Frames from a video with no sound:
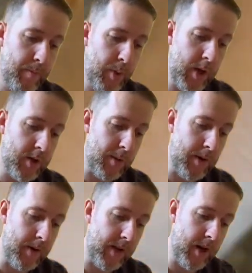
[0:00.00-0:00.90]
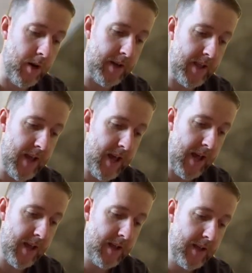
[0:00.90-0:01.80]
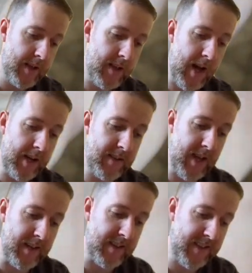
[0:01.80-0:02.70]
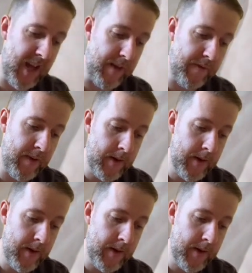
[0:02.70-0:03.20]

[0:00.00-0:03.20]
Put your top loaded card in there, nice and safe.